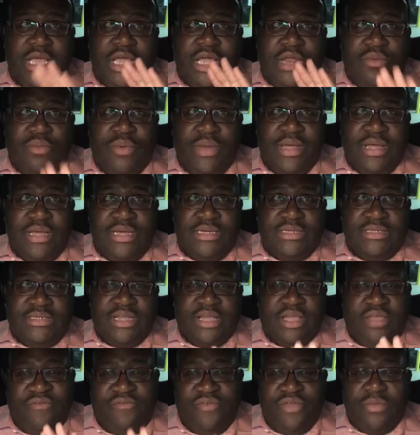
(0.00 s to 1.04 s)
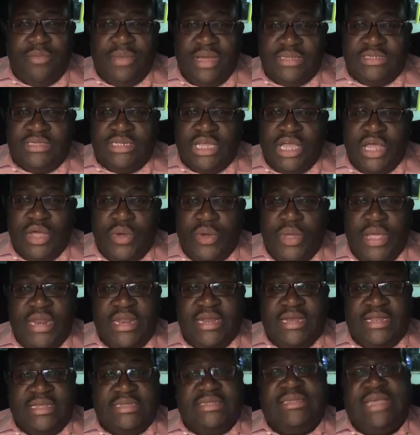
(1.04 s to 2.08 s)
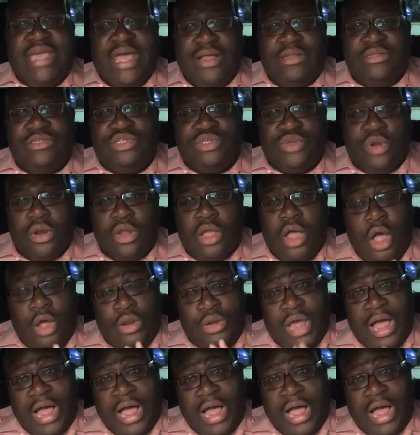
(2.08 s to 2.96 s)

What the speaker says: It was a few months ago at a discount store called